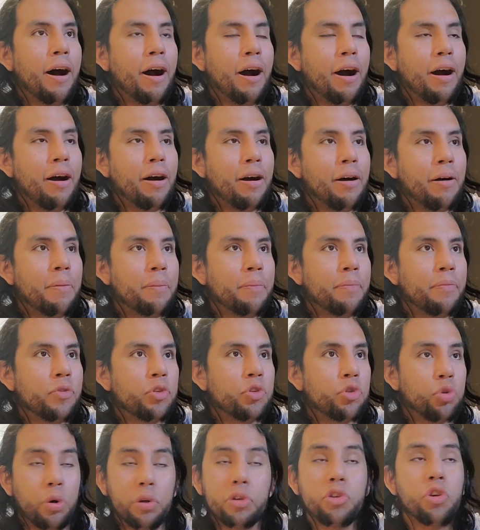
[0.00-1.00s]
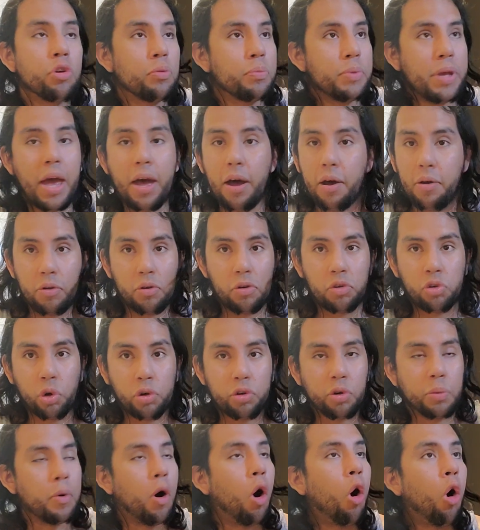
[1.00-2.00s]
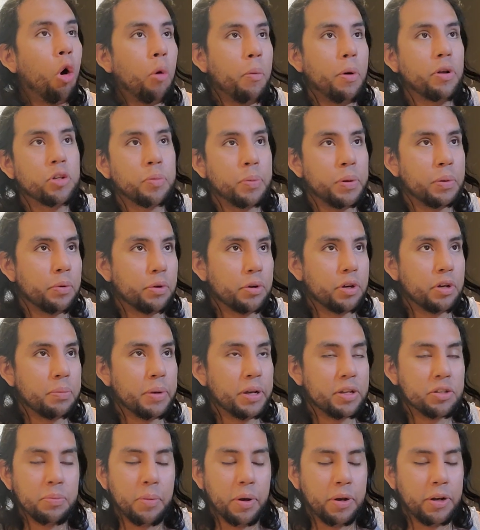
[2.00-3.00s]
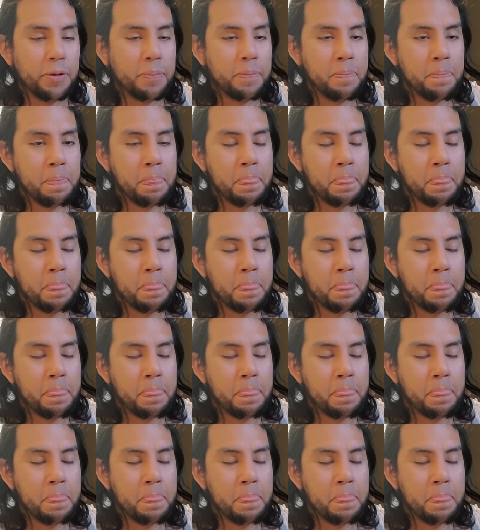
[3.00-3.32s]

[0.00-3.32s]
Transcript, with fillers: Um, short term, yeah. Short term, a whole bunch of people are going to make some money.